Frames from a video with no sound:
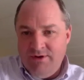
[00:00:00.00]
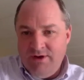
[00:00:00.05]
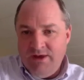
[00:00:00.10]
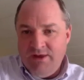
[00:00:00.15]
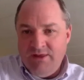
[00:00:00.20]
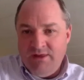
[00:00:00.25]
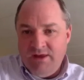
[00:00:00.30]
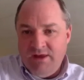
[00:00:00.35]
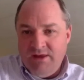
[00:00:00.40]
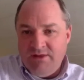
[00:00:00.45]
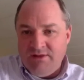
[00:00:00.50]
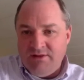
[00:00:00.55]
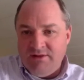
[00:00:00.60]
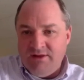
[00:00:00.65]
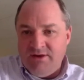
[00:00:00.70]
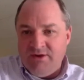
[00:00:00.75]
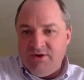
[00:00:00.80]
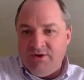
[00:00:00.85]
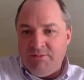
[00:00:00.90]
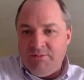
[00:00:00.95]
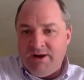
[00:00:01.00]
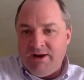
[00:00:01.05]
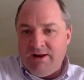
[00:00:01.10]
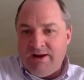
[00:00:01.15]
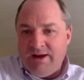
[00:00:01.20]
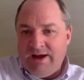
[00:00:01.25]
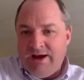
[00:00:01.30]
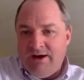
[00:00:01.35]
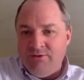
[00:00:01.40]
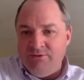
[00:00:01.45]
and the lender about
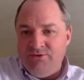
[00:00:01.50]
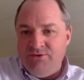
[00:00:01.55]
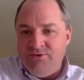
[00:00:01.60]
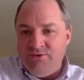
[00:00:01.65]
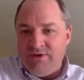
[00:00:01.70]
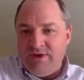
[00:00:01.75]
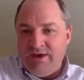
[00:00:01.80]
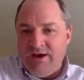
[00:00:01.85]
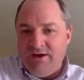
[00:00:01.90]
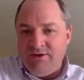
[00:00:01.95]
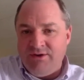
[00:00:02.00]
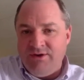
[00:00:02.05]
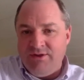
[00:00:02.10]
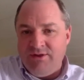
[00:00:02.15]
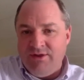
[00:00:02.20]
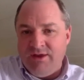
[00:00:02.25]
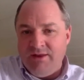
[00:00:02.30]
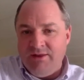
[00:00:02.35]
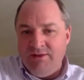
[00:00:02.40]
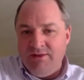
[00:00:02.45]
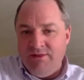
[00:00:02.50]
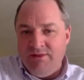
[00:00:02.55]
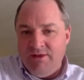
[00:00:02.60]
how to calculate